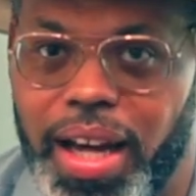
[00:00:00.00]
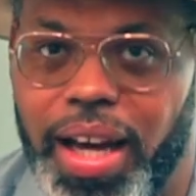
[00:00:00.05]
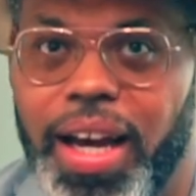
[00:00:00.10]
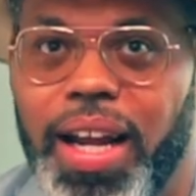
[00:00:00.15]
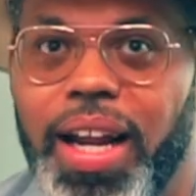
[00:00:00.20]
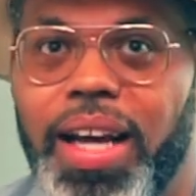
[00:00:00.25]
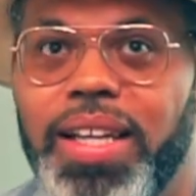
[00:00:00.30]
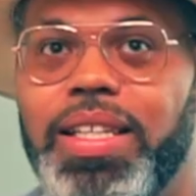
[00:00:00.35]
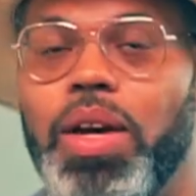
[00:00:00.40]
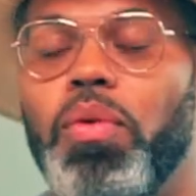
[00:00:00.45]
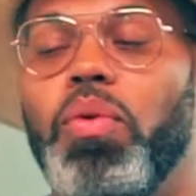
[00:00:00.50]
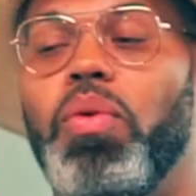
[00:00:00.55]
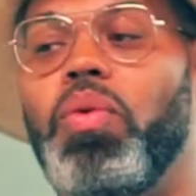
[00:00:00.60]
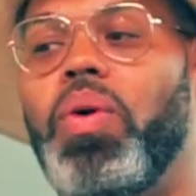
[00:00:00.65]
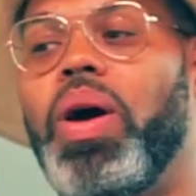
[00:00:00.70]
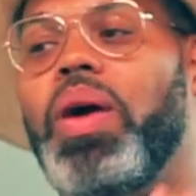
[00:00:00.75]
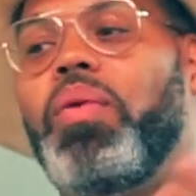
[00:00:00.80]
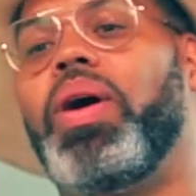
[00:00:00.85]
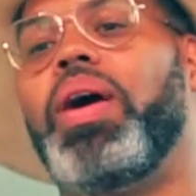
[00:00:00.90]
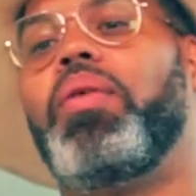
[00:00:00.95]
And they said,
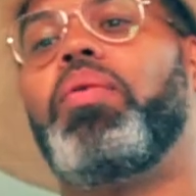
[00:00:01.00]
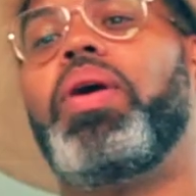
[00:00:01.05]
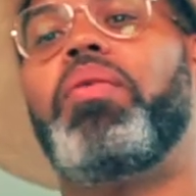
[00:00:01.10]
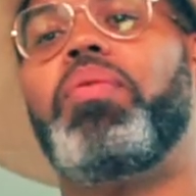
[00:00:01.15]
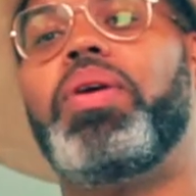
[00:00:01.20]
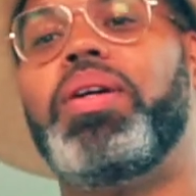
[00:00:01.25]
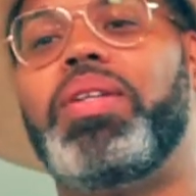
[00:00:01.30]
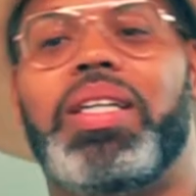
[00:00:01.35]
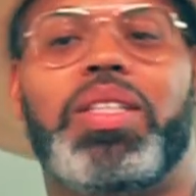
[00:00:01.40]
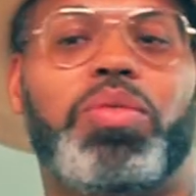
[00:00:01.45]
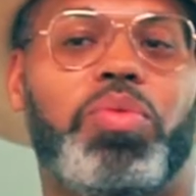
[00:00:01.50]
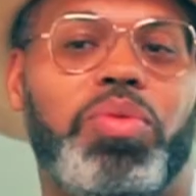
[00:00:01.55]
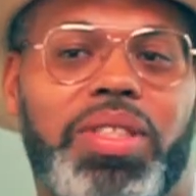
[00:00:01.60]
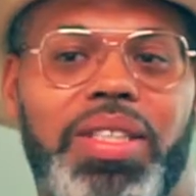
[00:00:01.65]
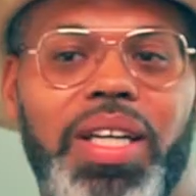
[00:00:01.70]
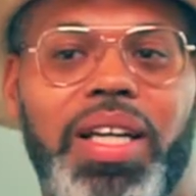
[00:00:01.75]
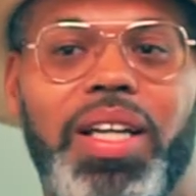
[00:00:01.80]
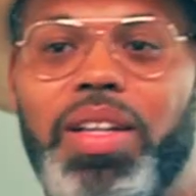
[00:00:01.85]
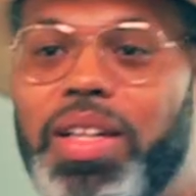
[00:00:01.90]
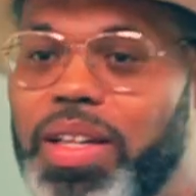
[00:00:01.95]
well, wait. We just was
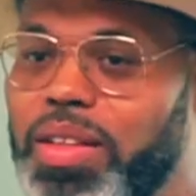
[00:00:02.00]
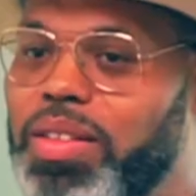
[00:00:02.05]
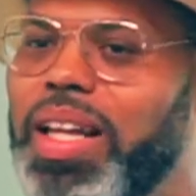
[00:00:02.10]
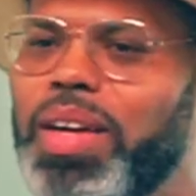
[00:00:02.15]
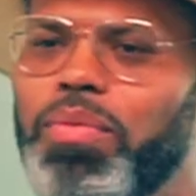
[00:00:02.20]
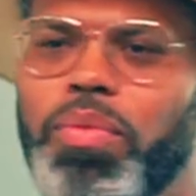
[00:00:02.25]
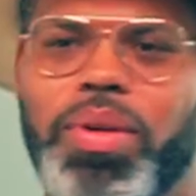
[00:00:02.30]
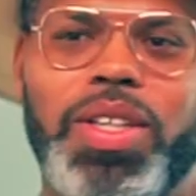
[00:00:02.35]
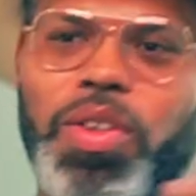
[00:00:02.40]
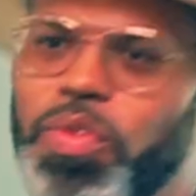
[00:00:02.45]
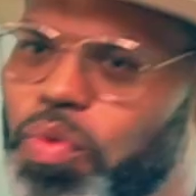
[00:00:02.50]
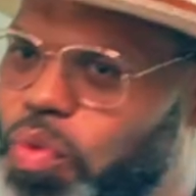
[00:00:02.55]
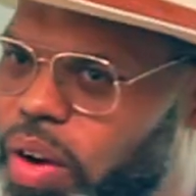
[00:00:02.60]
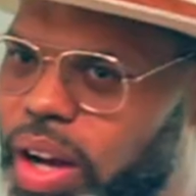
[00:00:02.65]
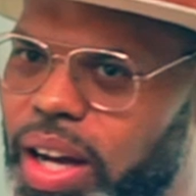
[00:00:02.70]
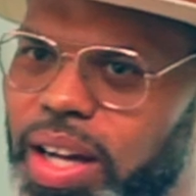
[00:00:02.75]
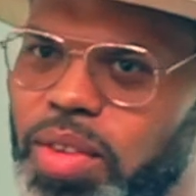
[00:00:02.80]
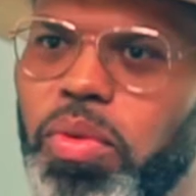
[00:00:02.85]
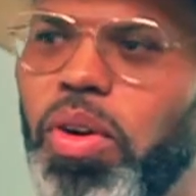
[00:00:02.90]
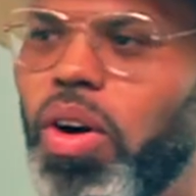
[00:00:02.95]
sending, we just
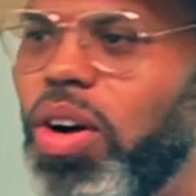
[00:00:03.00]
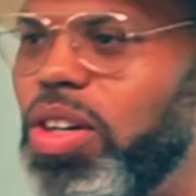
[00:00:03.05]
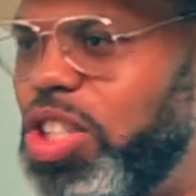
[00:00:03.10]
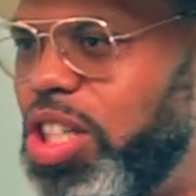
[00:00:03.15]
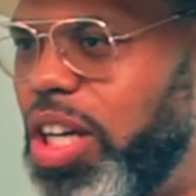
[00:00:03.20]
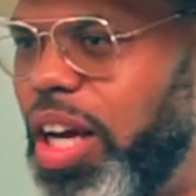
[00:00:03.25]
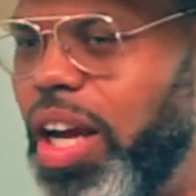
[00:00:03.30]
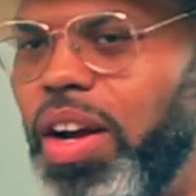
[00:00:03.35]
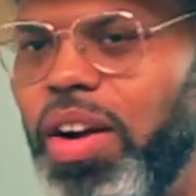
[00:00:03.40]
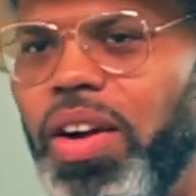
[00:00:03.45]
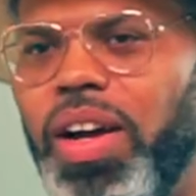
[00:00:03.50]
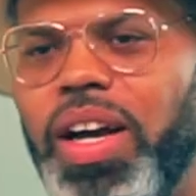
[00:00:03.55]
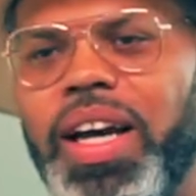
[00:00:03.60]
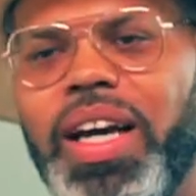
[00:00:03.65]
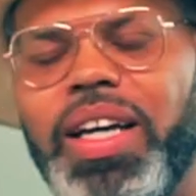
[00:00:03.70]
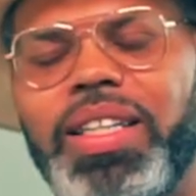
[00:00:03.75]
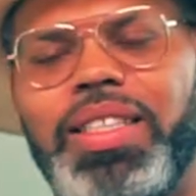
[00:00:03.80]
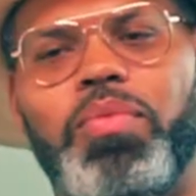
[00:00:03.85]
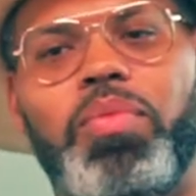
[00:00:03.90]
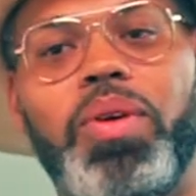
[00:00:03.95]
friends. We all share.
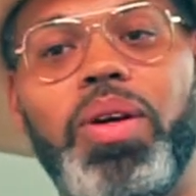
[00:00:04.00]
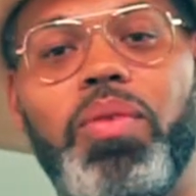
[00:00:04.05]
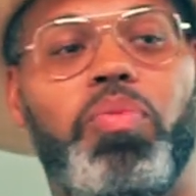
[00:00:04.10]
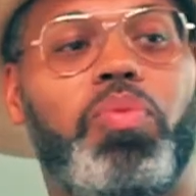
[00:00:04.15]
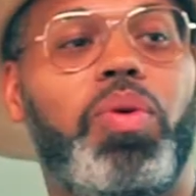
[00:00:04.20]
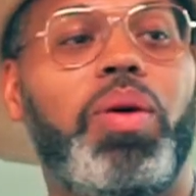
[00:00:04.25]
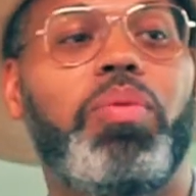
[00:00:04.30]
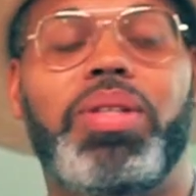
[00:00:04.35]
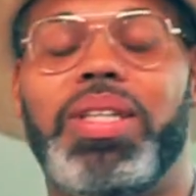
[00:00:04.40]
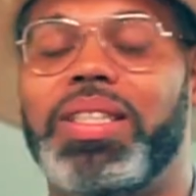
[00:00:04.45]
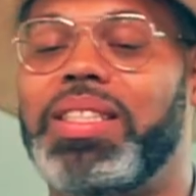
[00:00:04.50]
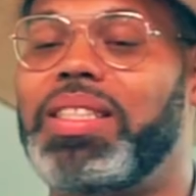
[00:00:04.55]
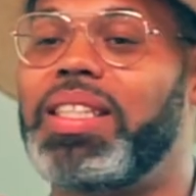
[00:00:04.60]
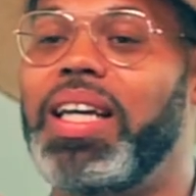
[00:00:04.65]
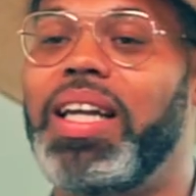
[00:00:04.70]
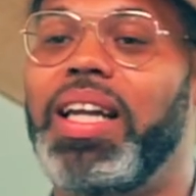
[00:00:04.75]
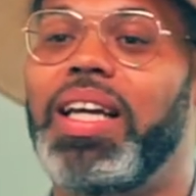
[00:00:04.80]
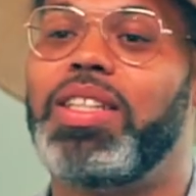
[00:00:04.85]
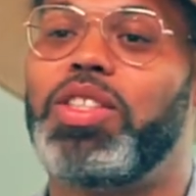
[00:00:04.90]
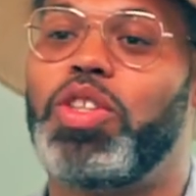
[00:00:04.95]
So we were just
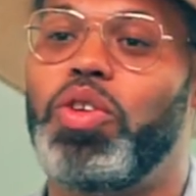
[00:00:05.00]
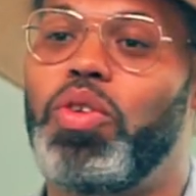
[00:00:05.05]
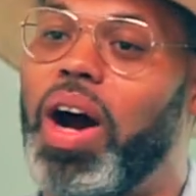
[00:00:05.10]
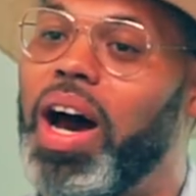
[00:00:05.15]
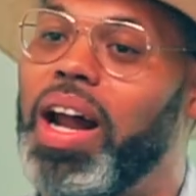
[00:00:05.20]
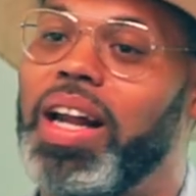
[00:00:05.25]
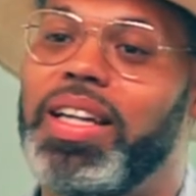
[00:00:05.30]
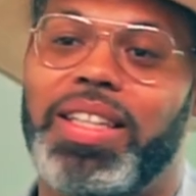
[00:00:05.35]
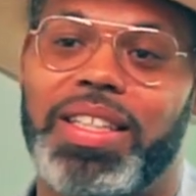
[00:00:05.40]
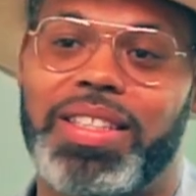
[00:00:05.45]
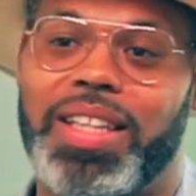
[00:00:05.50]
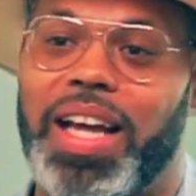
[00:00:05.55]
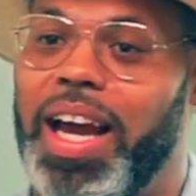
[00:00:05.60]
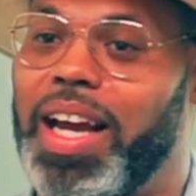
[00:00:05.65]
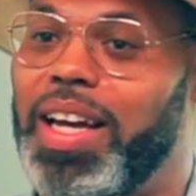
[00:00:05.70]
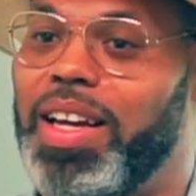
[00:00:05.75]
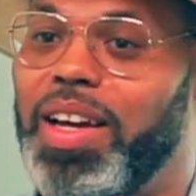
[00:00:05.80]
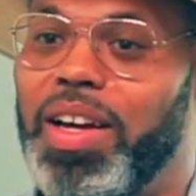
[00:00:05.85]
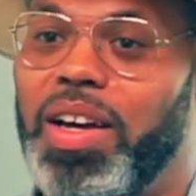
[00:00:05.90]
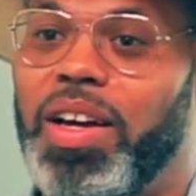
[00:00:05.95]
sending it to you out of just
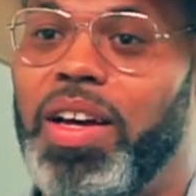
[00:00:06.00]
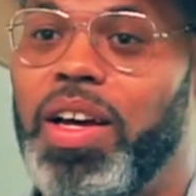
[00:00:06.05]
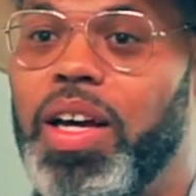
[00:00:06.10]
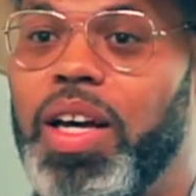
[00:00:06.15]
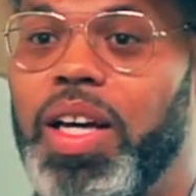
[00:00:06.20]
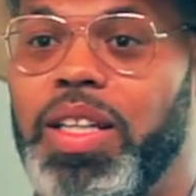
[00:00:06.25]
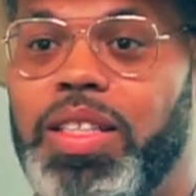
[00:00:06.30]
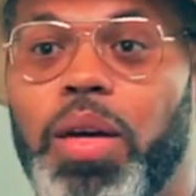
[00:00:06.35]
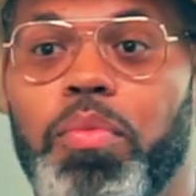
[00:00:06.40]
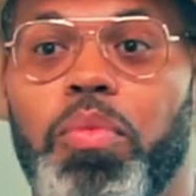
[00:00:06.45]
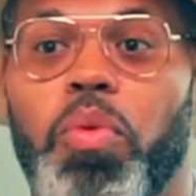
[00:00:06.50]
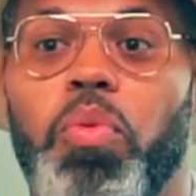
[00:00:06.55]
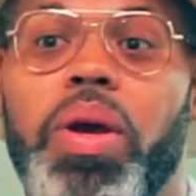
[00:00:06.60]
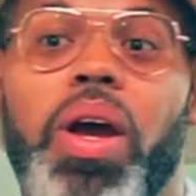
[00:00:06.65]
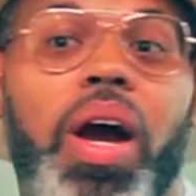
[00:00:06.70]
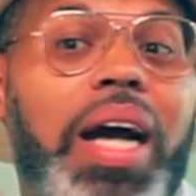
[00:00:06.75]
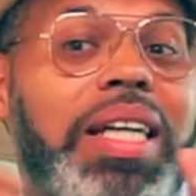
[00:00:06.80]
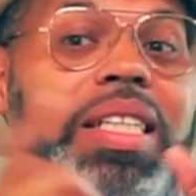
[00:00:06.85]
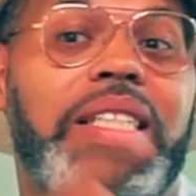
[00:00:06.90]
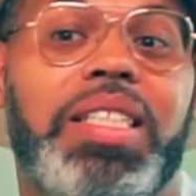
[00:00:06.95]
like, He said, but
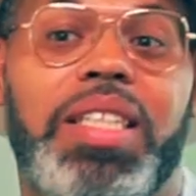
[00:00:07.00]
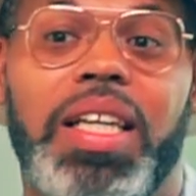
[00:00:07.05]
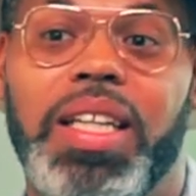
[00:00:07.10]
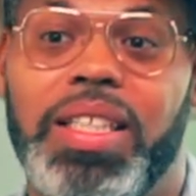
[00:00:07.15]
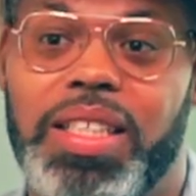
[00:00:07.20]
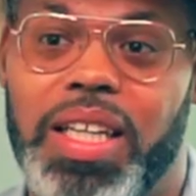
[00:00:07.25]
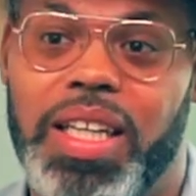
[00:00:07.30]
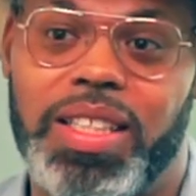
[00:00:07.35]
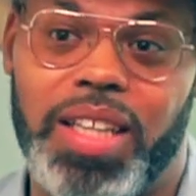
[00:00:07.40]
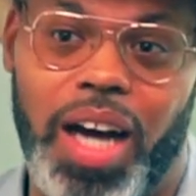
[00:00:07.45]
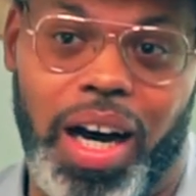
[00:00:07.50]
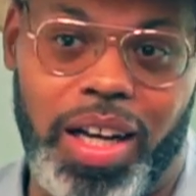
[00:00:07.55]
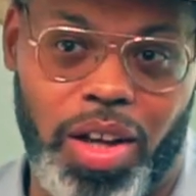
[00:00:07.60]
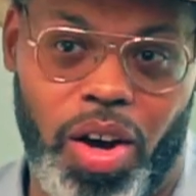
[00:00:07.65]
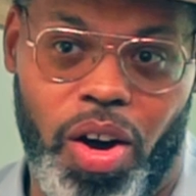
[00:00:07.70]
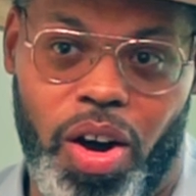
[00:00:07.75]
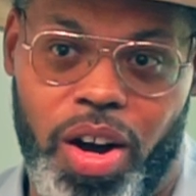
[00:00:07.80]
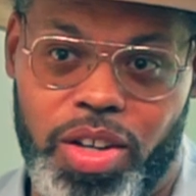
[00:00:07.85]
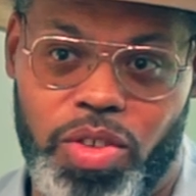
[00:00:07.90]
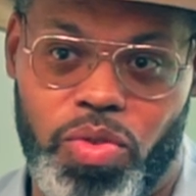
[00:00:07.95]
we actually sent it to this other
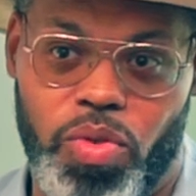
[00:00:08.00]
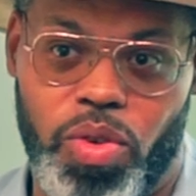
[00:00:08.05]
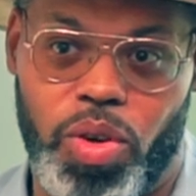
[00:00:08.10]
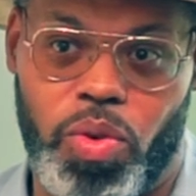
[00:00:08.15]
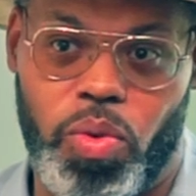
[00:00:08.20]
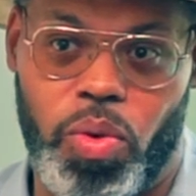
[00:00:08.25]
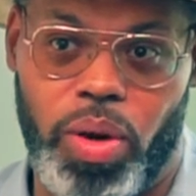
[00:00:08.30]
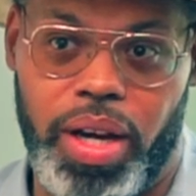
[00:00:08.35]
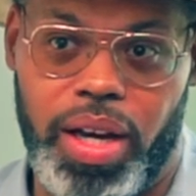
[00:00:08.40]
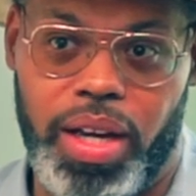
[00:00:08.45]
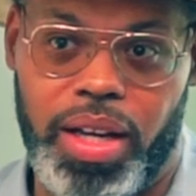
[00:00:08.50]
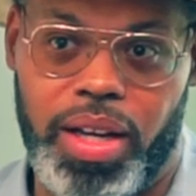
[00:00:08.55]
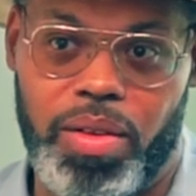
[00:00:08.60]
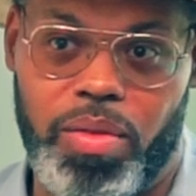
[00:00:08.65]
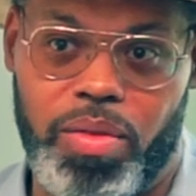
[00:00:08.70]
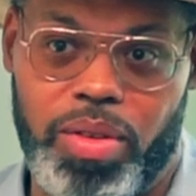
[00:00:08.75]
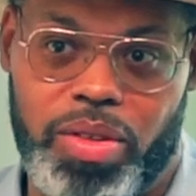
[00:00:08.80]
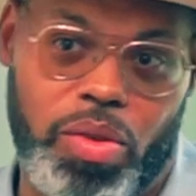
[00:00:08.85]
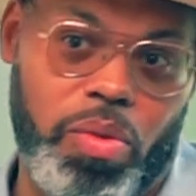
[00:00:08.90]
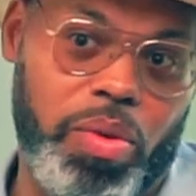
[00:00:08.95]
artist real quick.
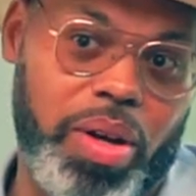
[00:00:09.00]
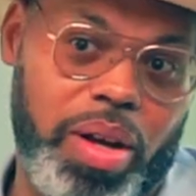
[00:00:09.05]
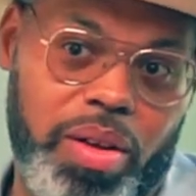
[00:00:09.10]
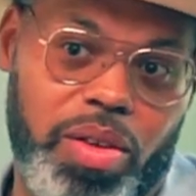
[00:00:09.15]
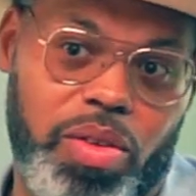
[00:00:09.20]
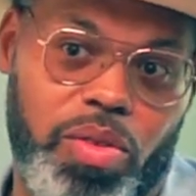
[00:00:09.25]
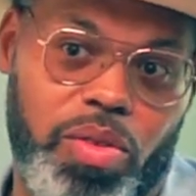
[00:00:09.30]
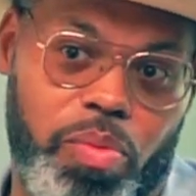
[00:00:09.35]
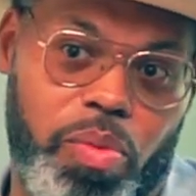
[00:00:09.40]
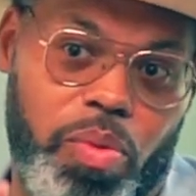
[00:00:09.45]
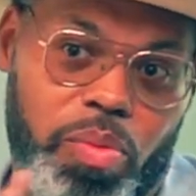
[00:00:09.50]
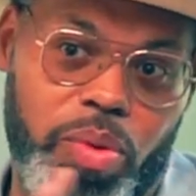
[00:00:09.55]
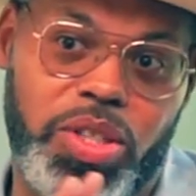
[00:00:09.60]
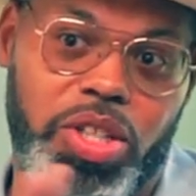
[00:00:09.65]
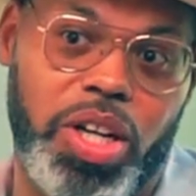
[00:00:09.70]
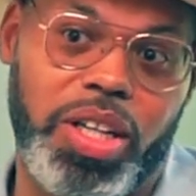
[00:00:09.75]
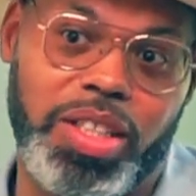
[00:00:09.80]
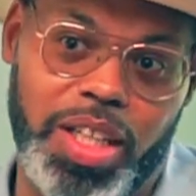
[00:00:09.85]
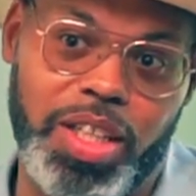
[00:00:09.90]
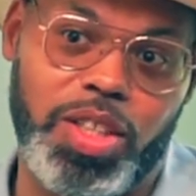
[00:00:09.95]
So we
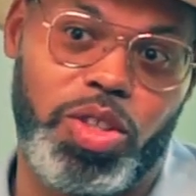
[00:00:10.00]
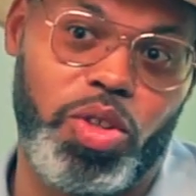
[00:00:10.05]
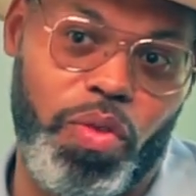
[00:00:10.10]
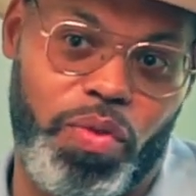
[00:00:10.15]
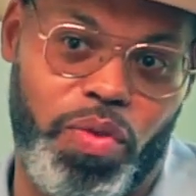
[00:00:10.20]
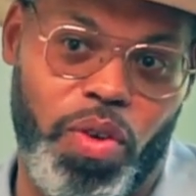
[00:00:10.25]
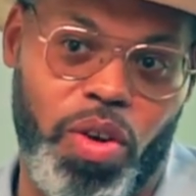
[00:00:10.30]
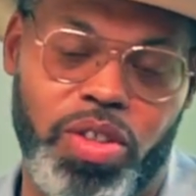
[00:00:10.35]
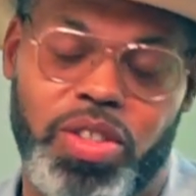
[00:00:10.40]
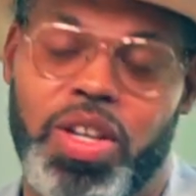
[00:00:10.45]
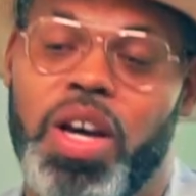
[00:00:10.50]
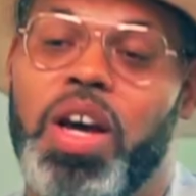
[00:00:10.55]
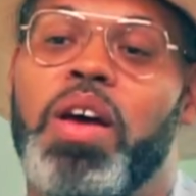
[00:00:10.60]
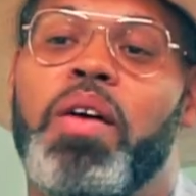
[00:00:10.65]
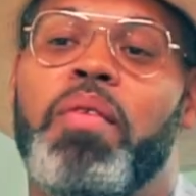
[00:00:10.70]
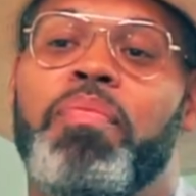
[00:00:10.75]
should have sent it to you first.